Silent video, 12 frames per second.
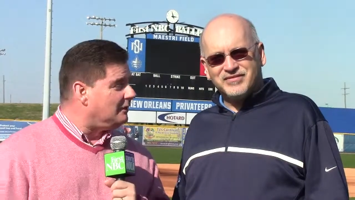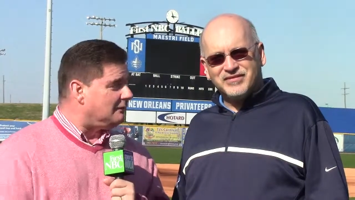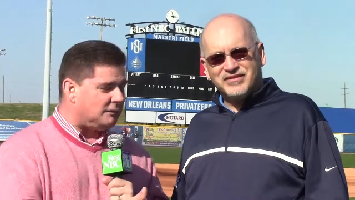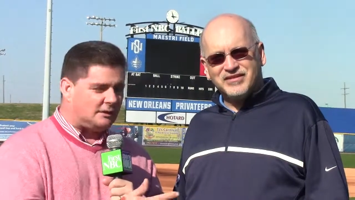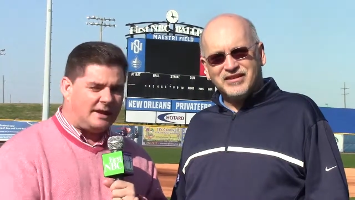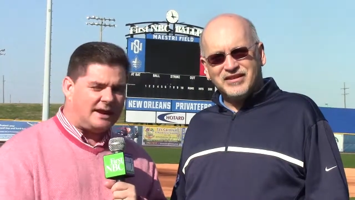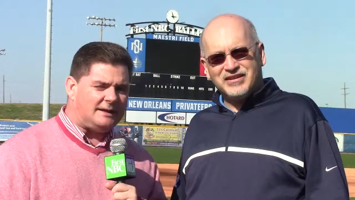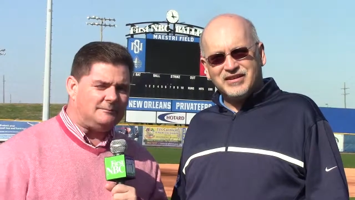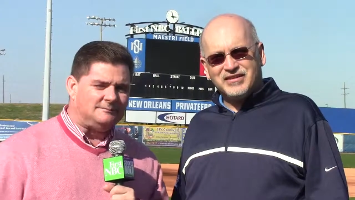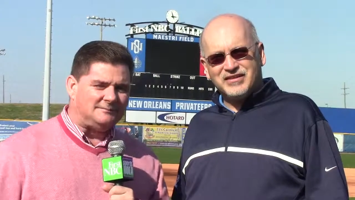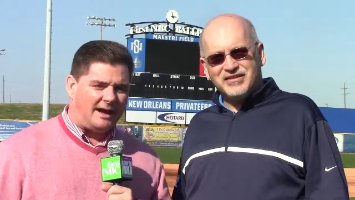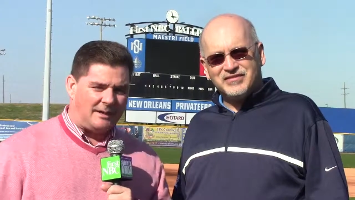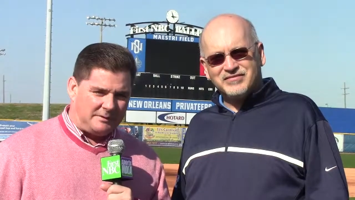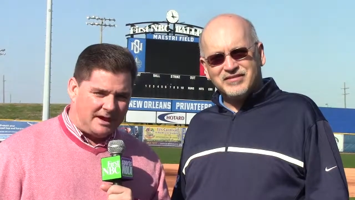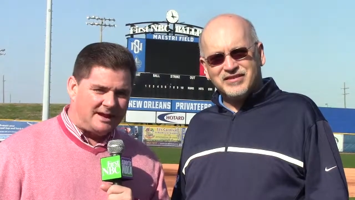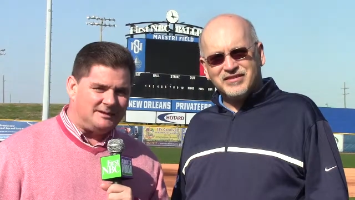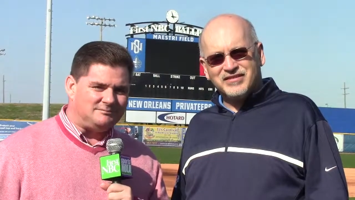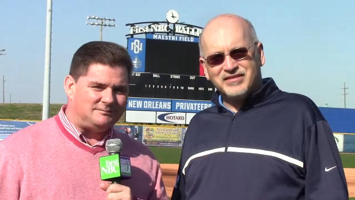Speaker 1: For Lenny, I'm
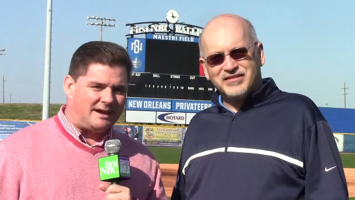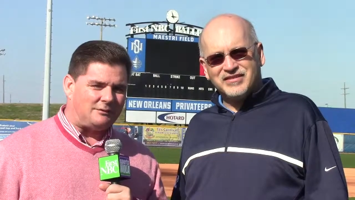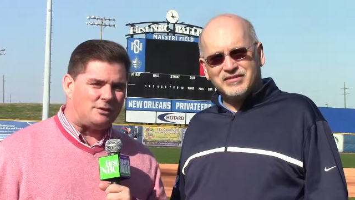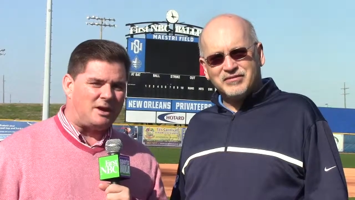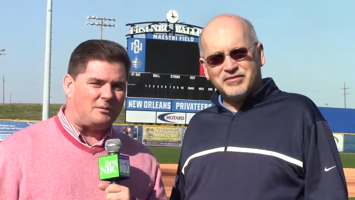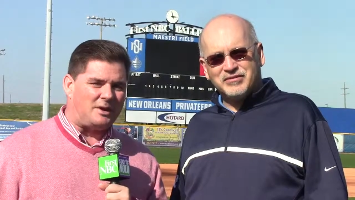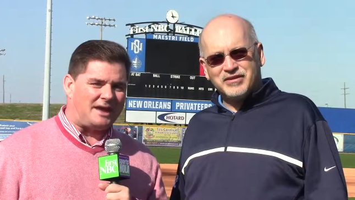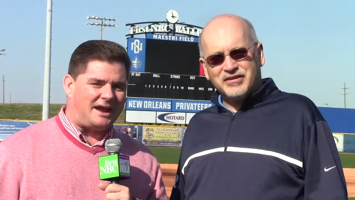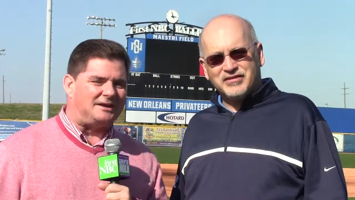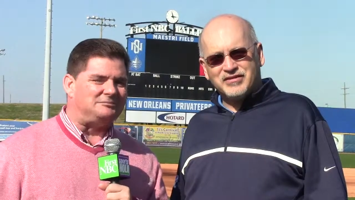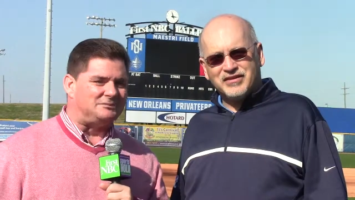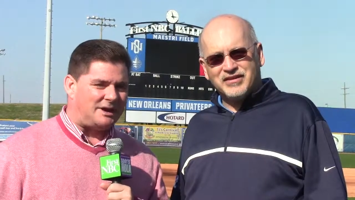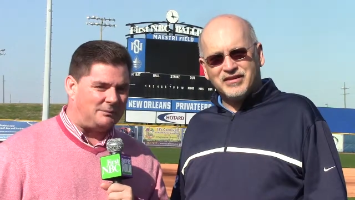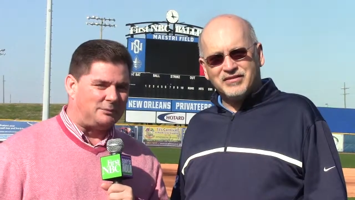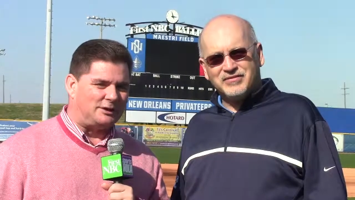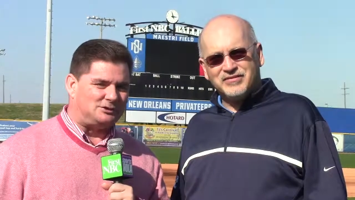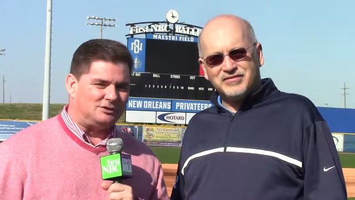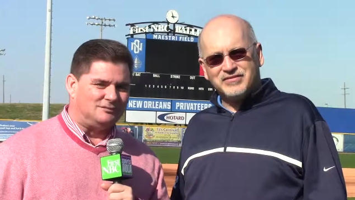Kenny. Have a great weekend, and God
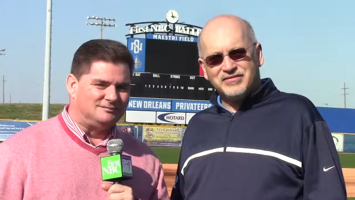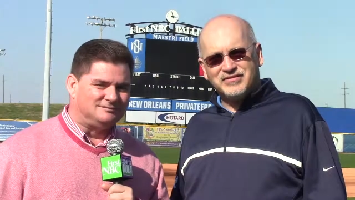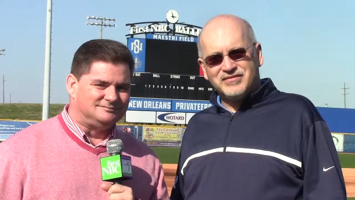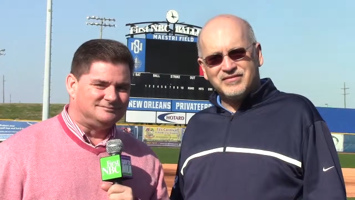bless you.